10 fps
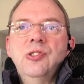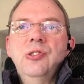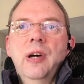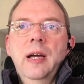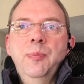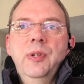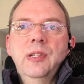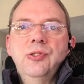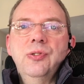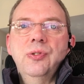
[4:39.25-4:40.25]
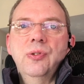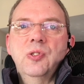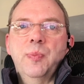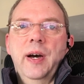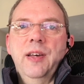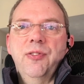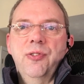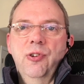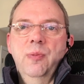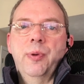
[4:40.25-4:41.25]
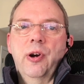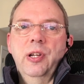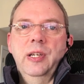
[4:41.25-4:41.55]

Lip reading: not been introduced by a third-party